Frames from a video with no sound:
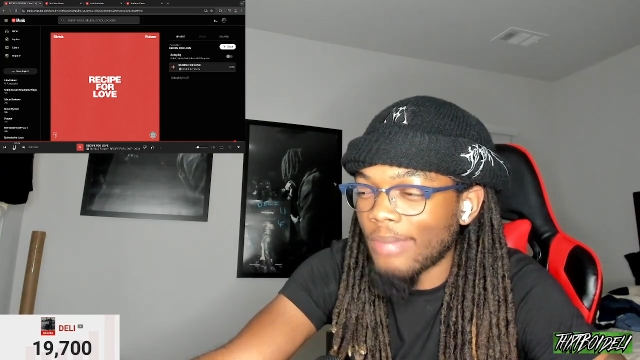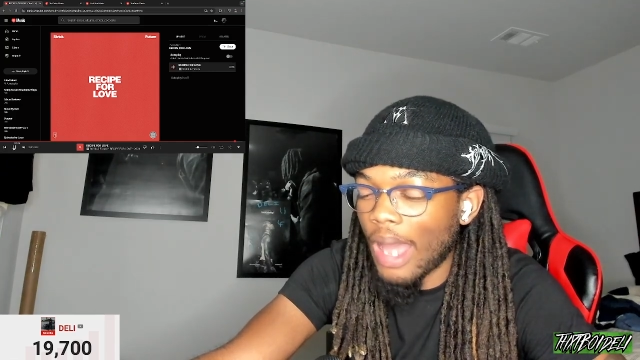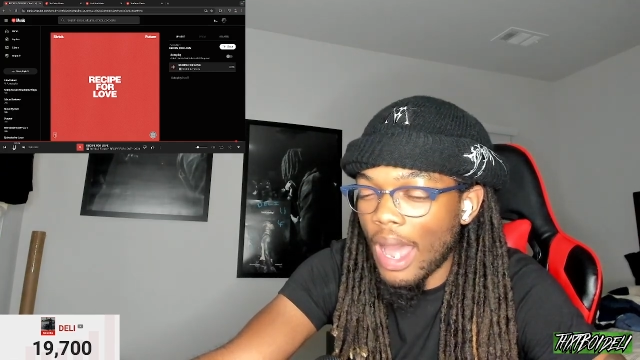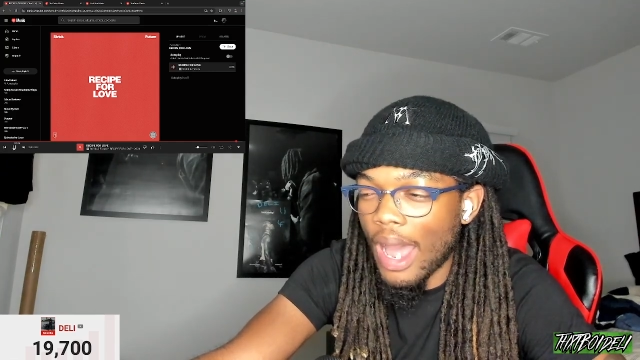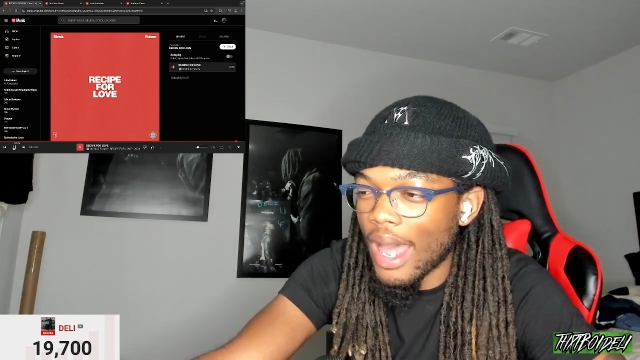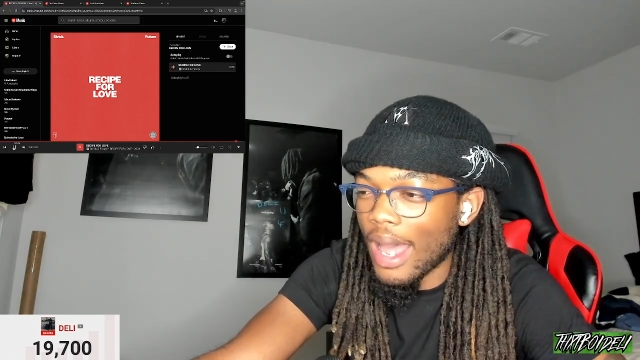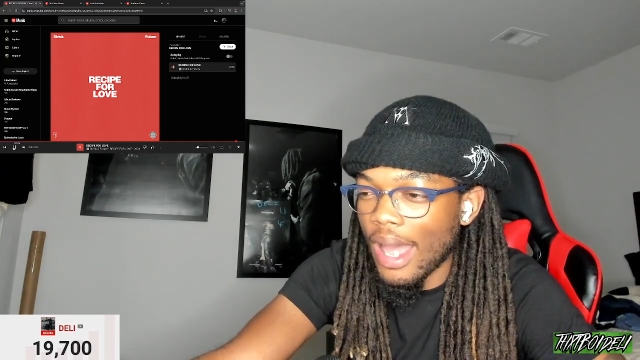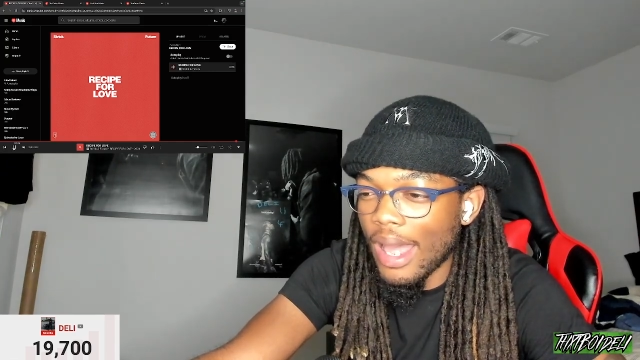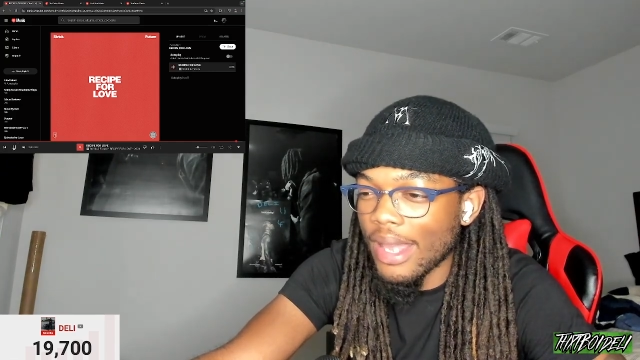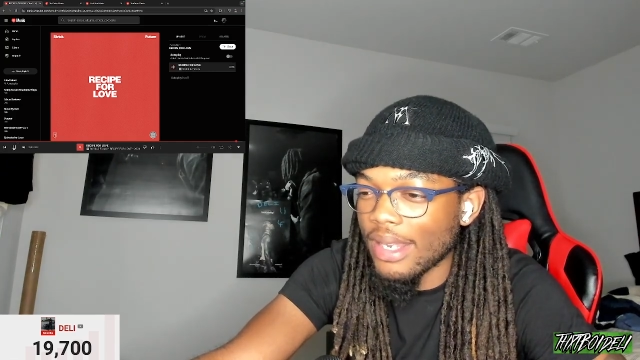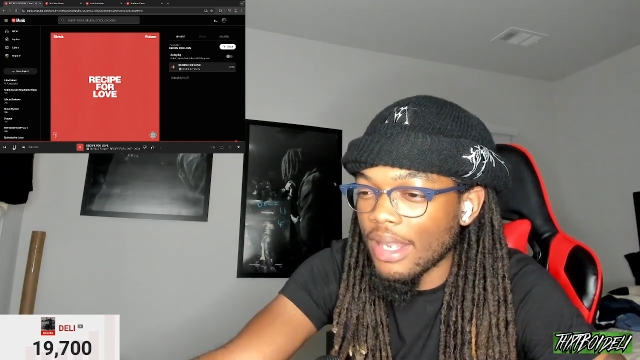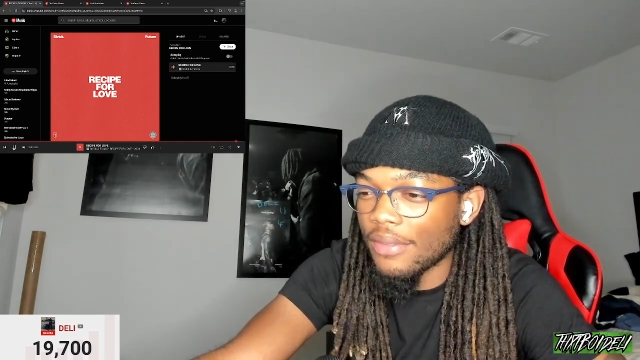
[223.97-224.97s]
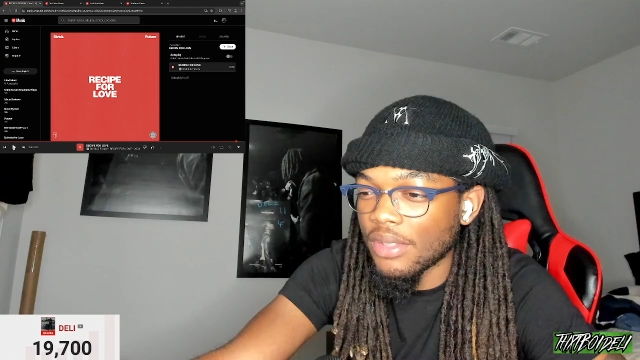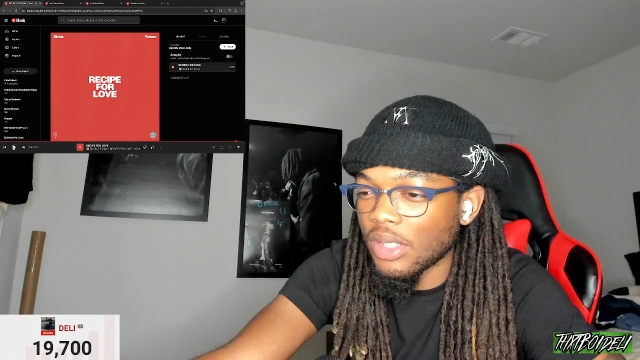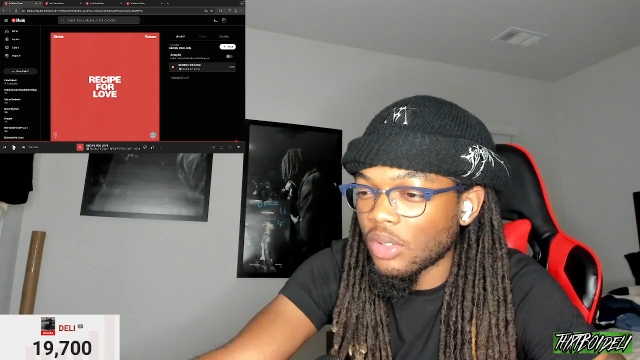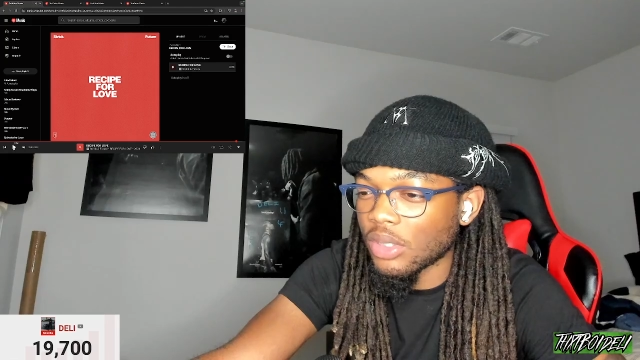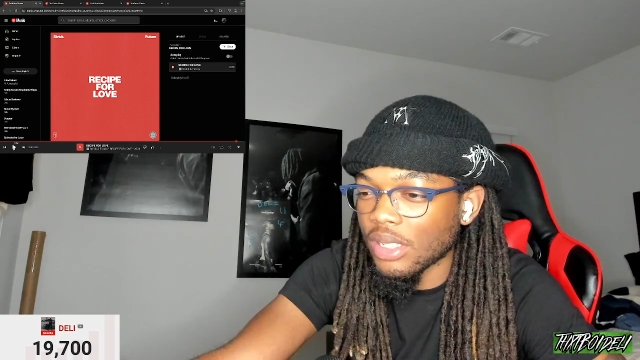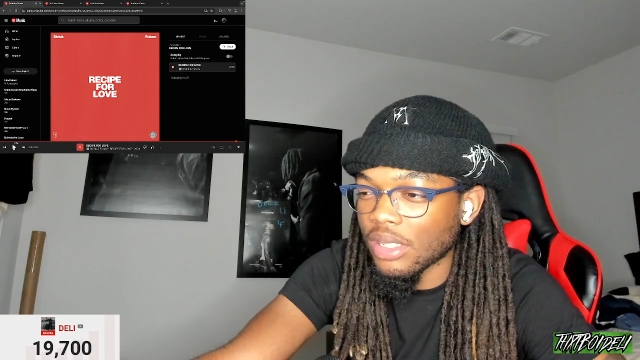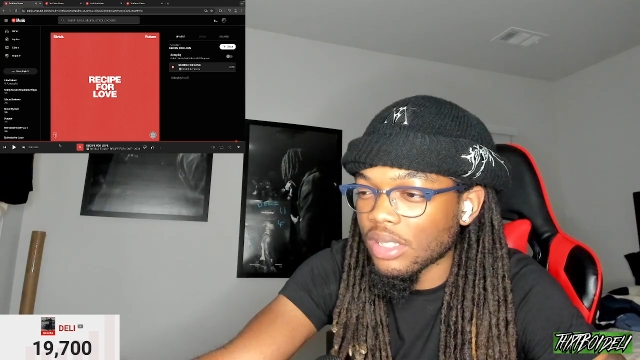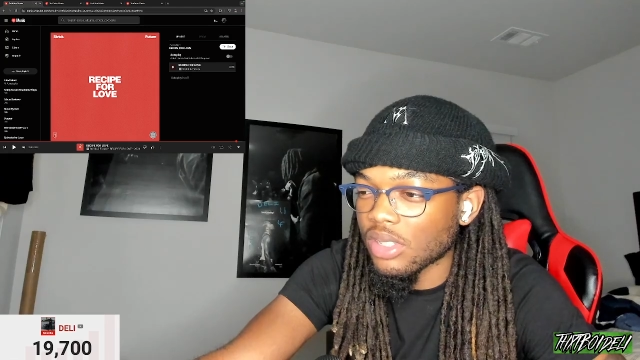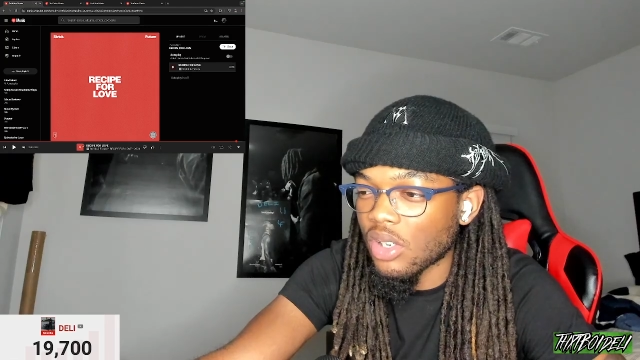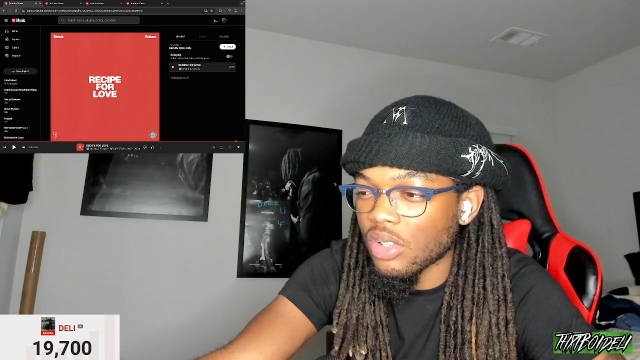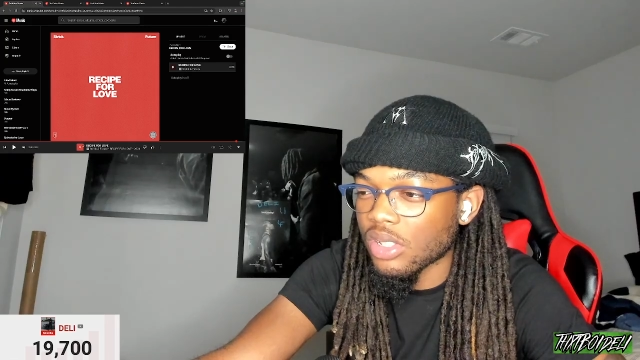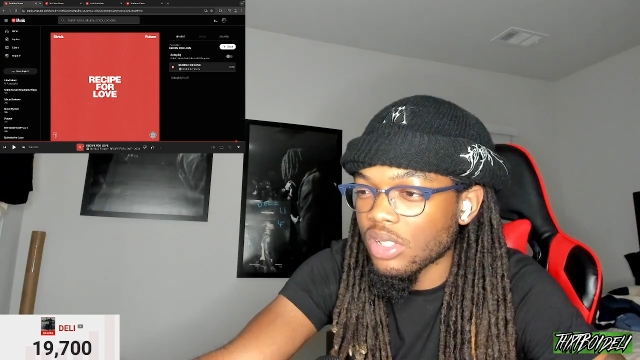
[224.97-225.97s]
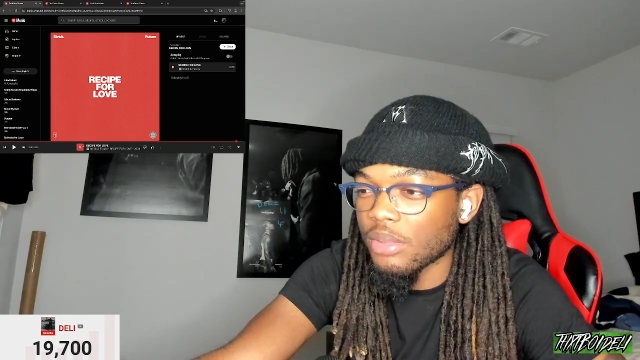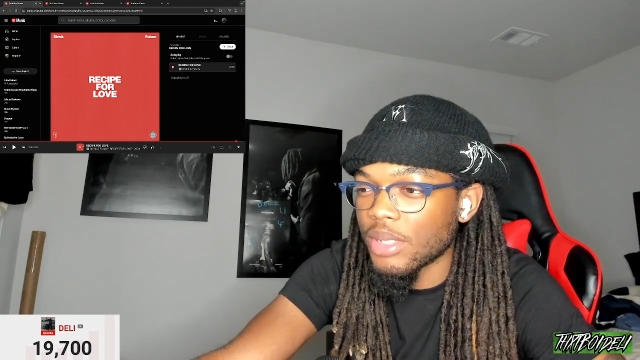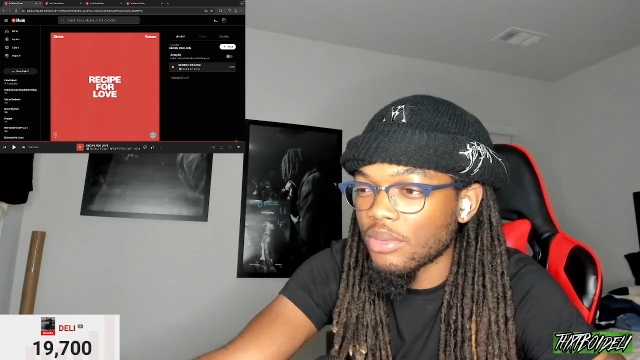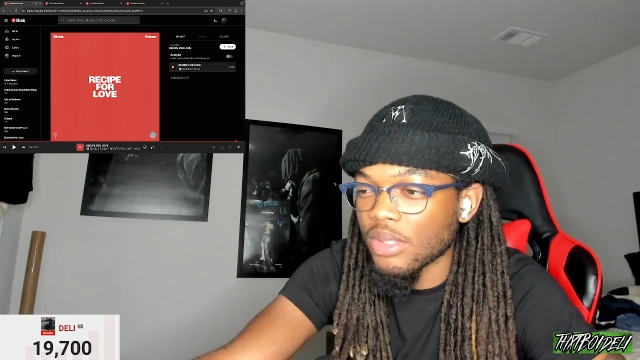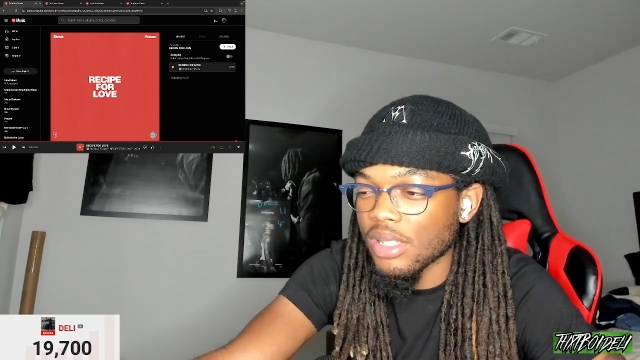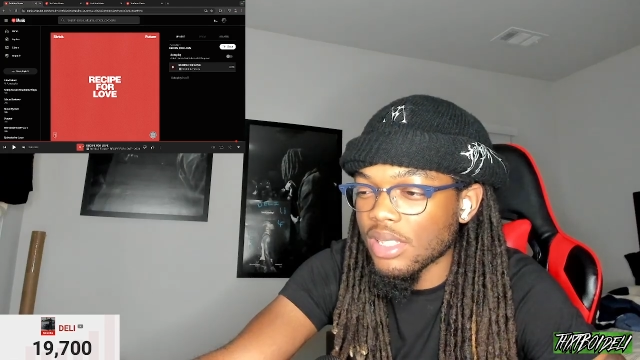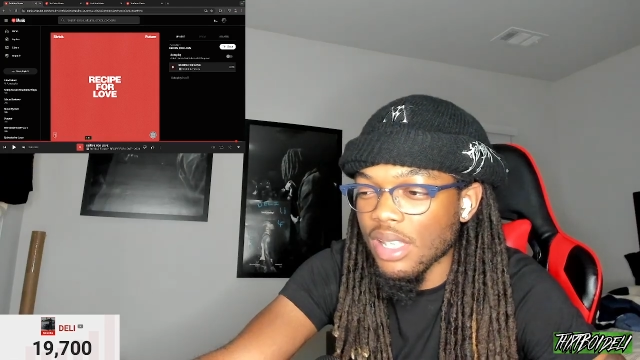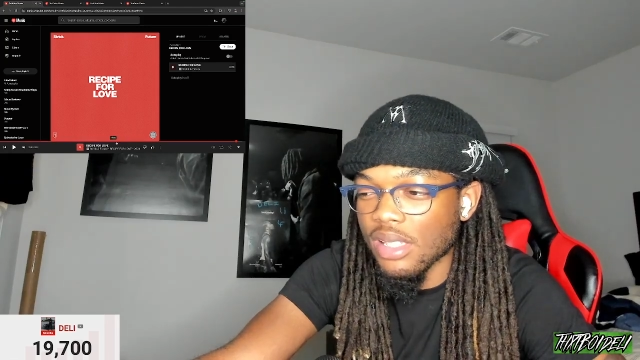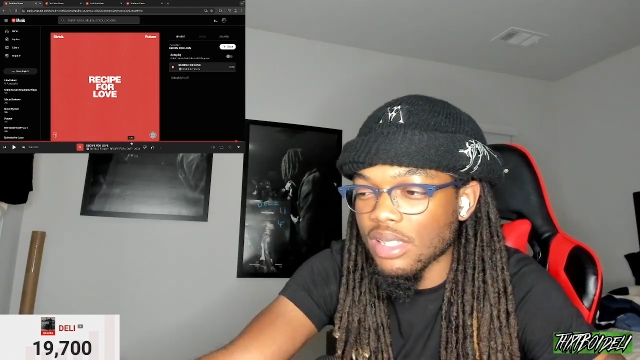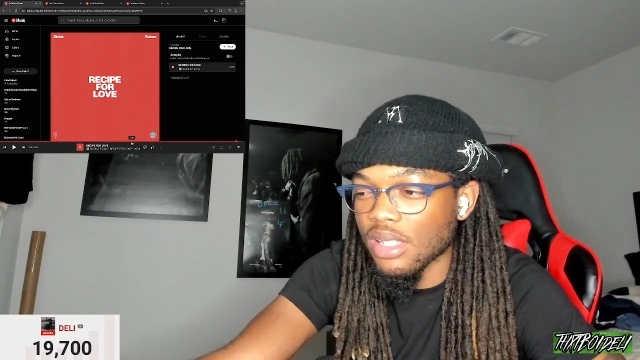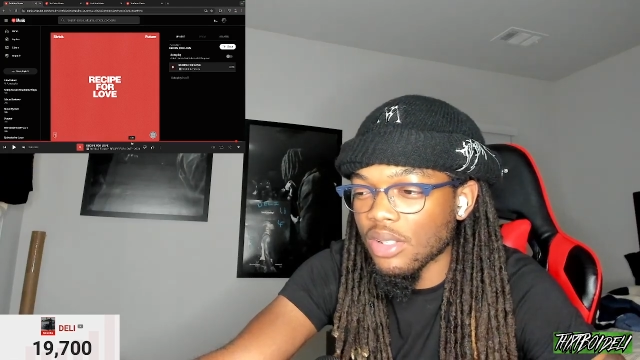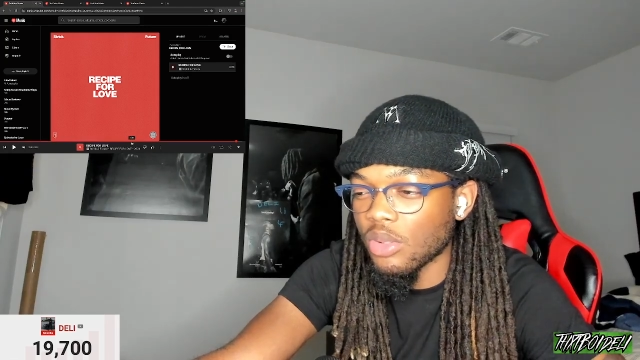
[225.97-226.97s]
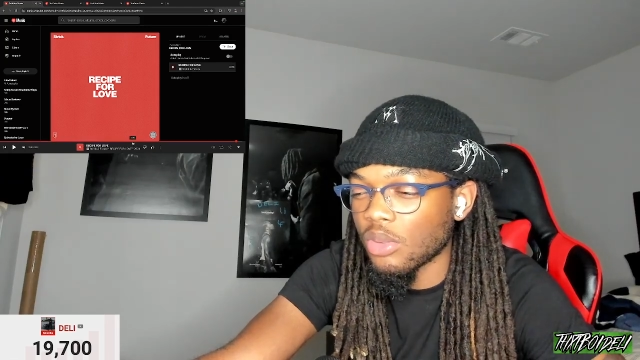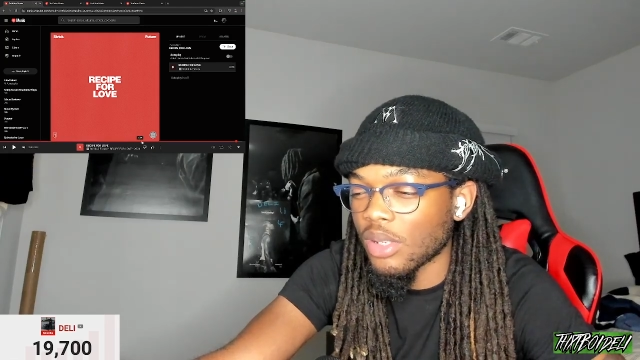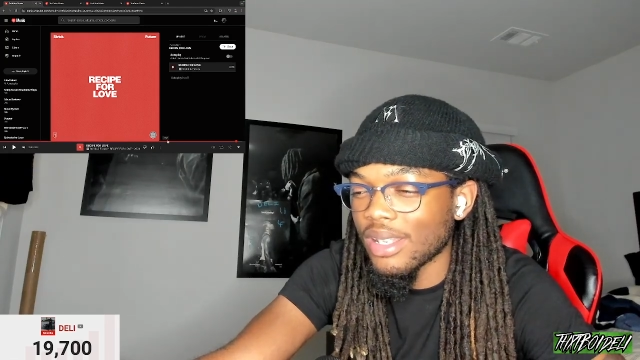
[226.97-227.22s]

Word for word: I definitely don't think this song should have been released as a single.